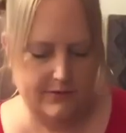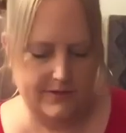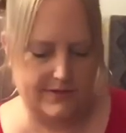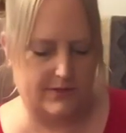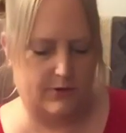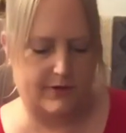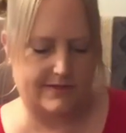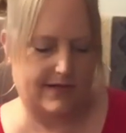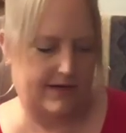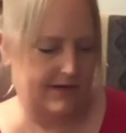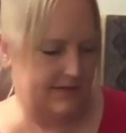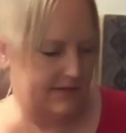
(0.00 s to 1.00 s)
was so
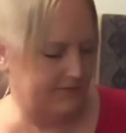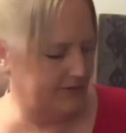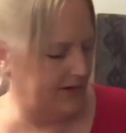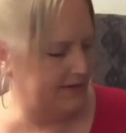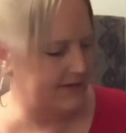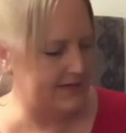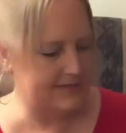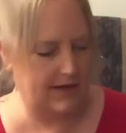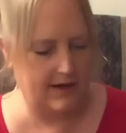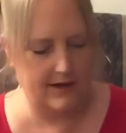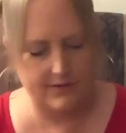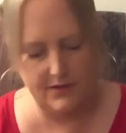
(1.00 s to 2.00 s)
excited to find these.
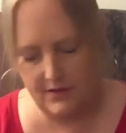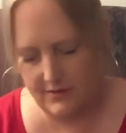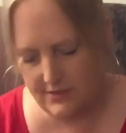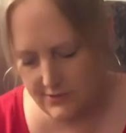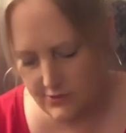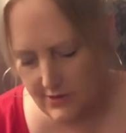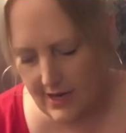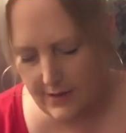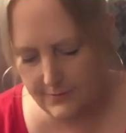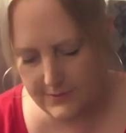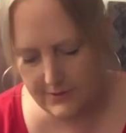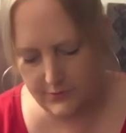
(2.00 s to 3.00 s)
I think these are
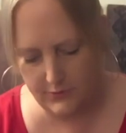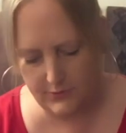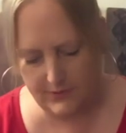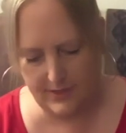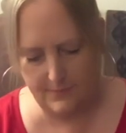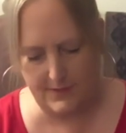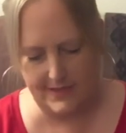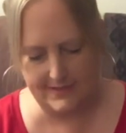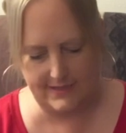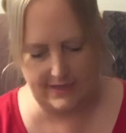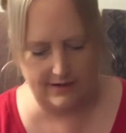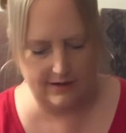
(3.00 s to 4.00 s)
absolutely
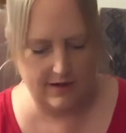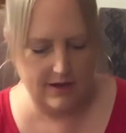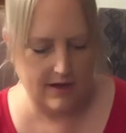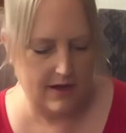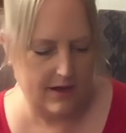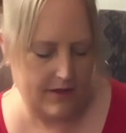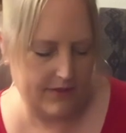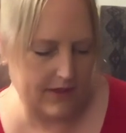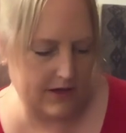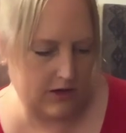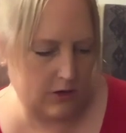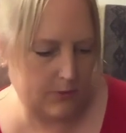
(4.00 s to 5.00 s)
amazing.
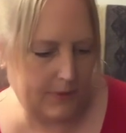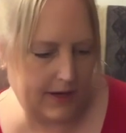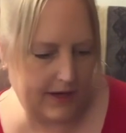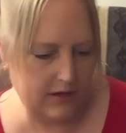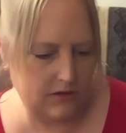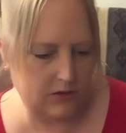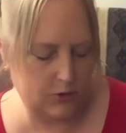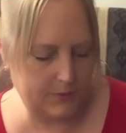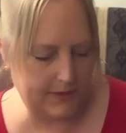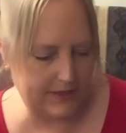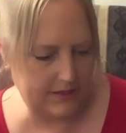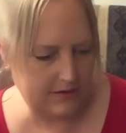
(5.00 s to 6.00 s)
They are by
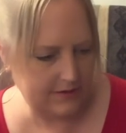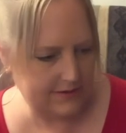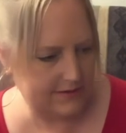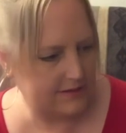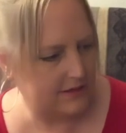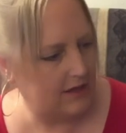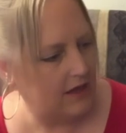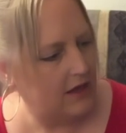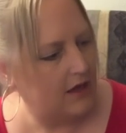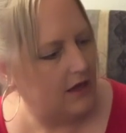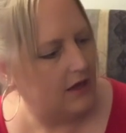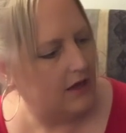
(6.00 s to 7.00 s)
Luminant.
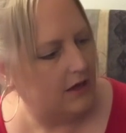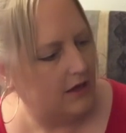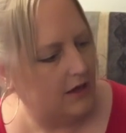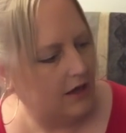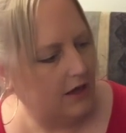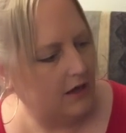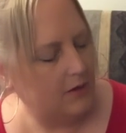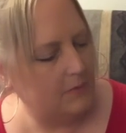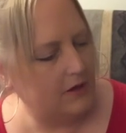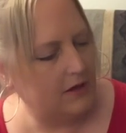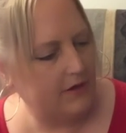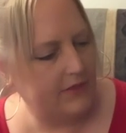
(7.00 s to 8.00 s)

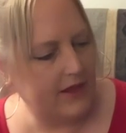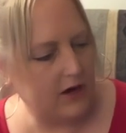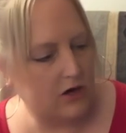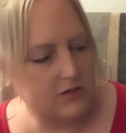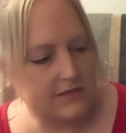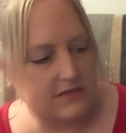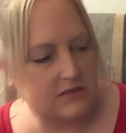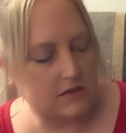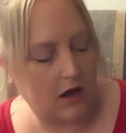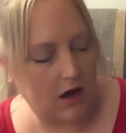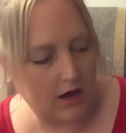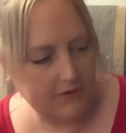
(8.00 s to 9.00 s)
Um, they are
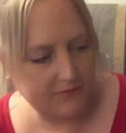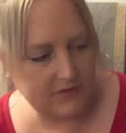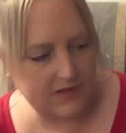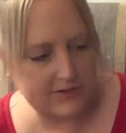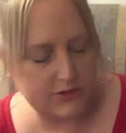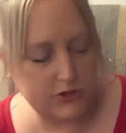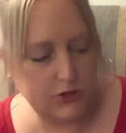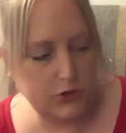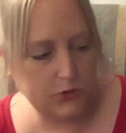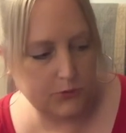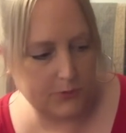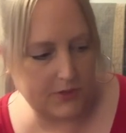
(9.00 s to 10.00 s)
soft. These are
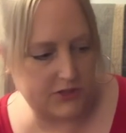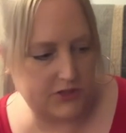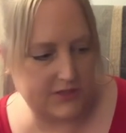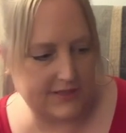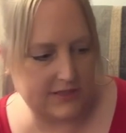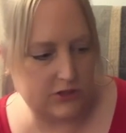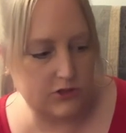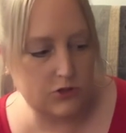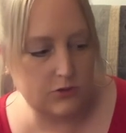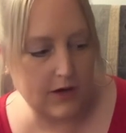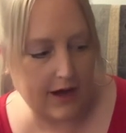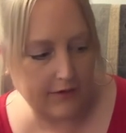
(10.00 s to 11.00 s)
toothbrushes. They're
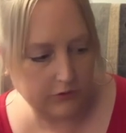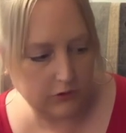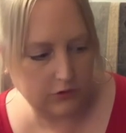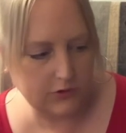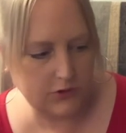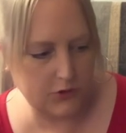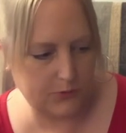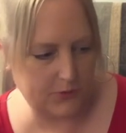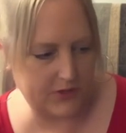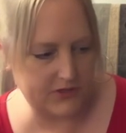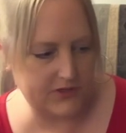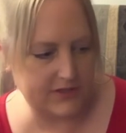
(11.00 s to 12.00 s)
travel
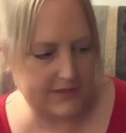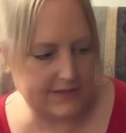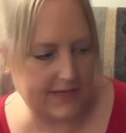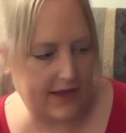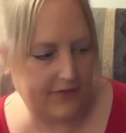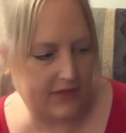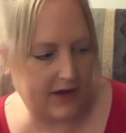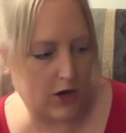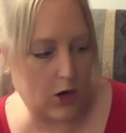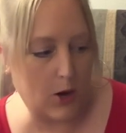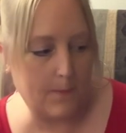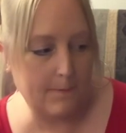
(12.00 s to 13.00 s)
toothbrushes and they
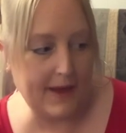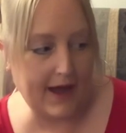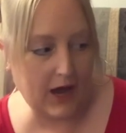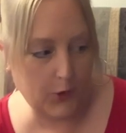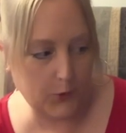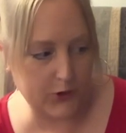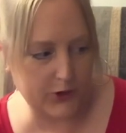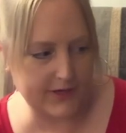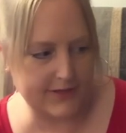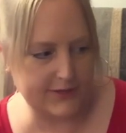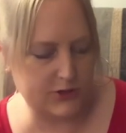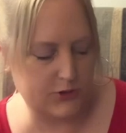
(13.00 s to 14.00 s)
are powered
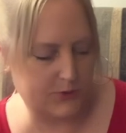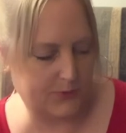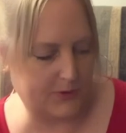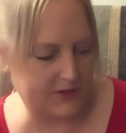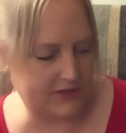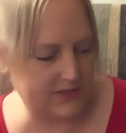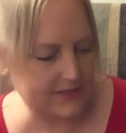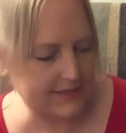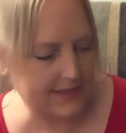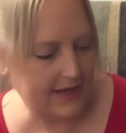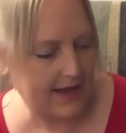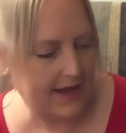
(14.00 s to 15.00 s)
toothbrushes
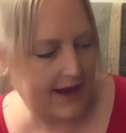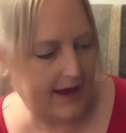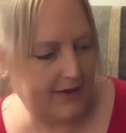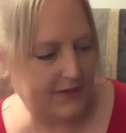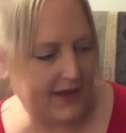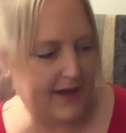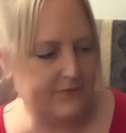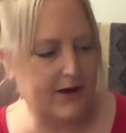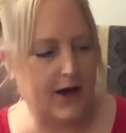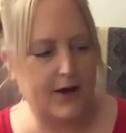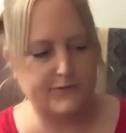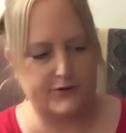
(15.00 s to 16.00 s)
and they have
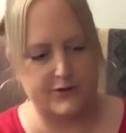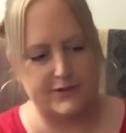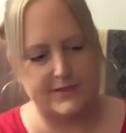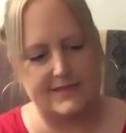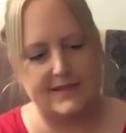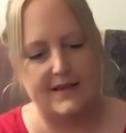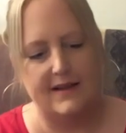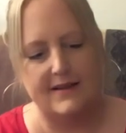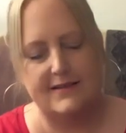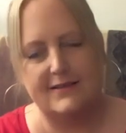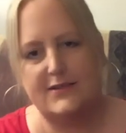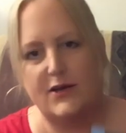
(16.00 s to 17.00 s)
covers.
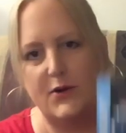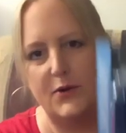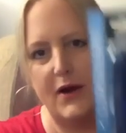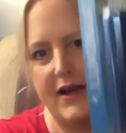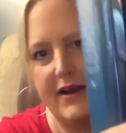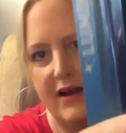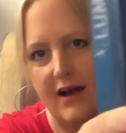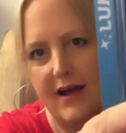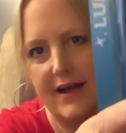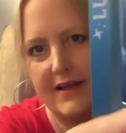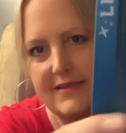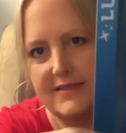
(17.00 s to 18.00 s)
So I
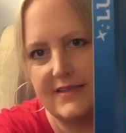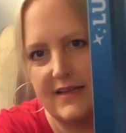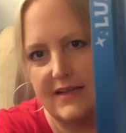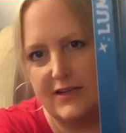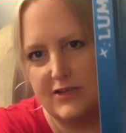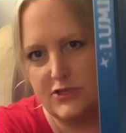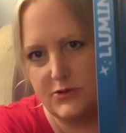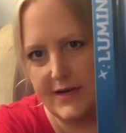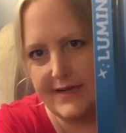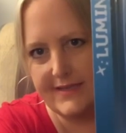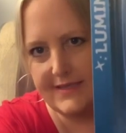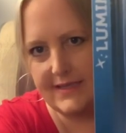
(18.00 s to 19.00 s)
got
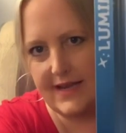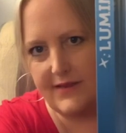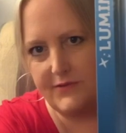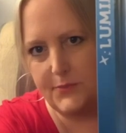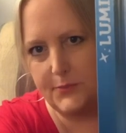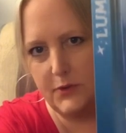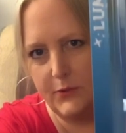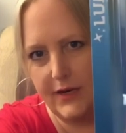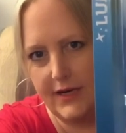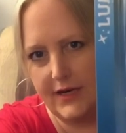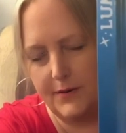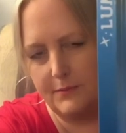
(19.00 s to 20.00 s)
Trace the navy blue
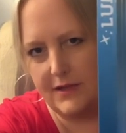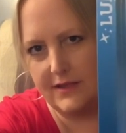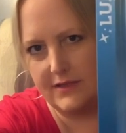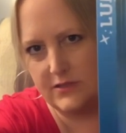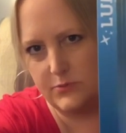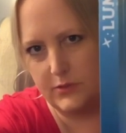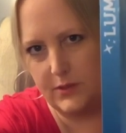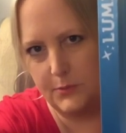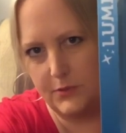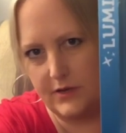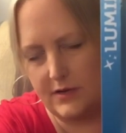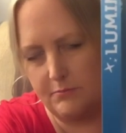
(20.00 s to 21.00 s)
one and me this really
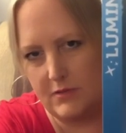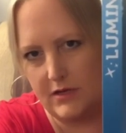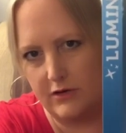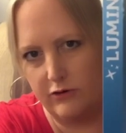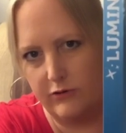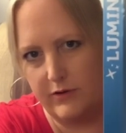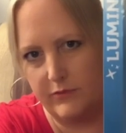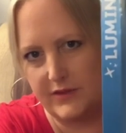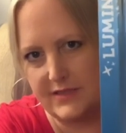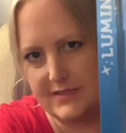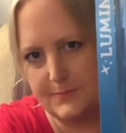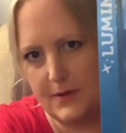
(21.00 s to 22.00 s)
pretty mint green with
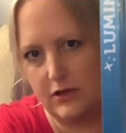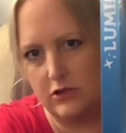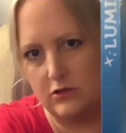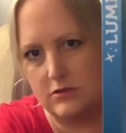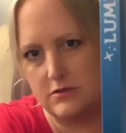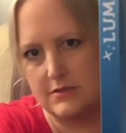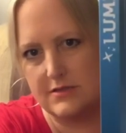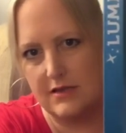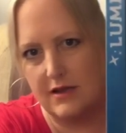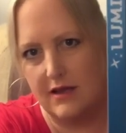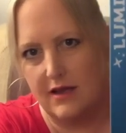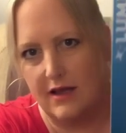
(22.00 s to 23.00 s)
the speckles.
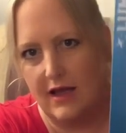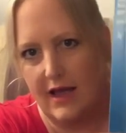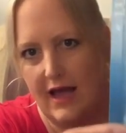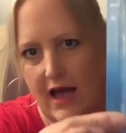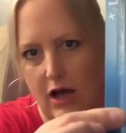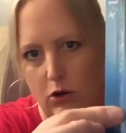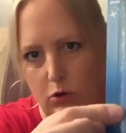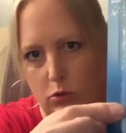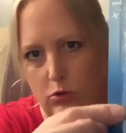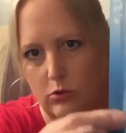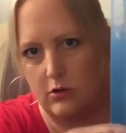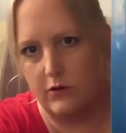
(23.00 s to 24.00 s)
How
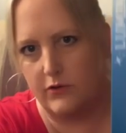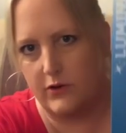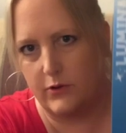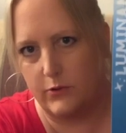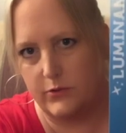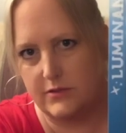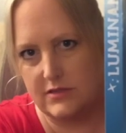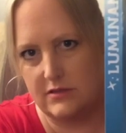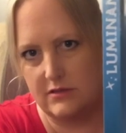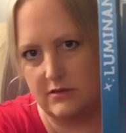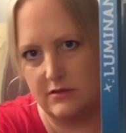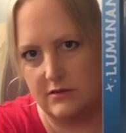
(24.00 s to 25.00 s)
cool are those?
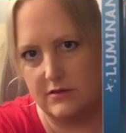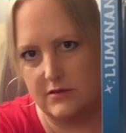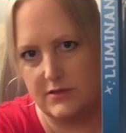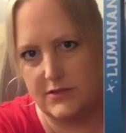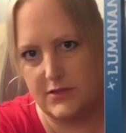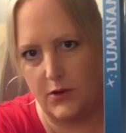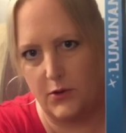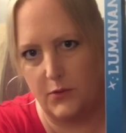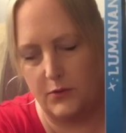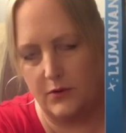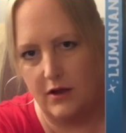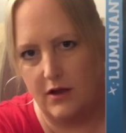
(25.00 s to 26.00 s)
So
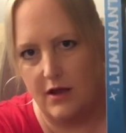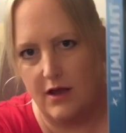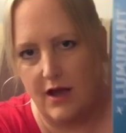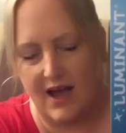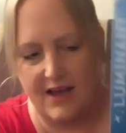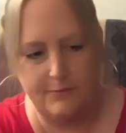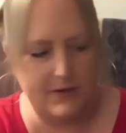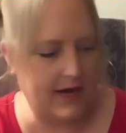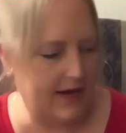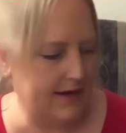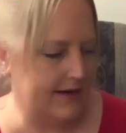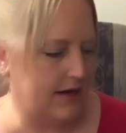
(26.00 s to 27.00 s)
I've been
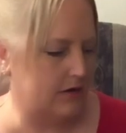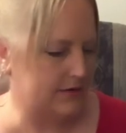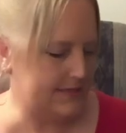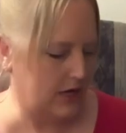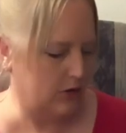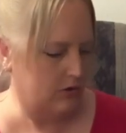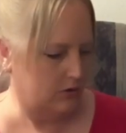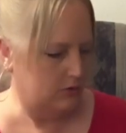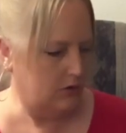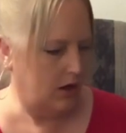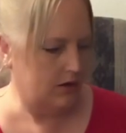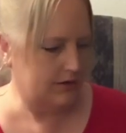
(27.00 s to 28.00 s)
heading out of town a
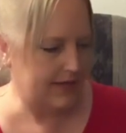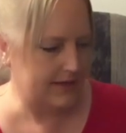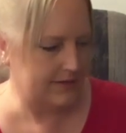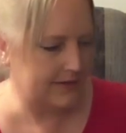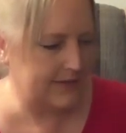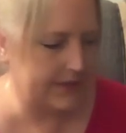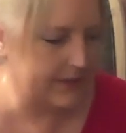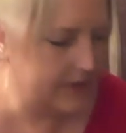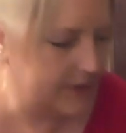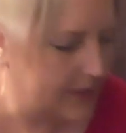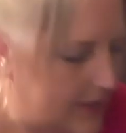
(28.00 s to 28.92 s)
lot lately.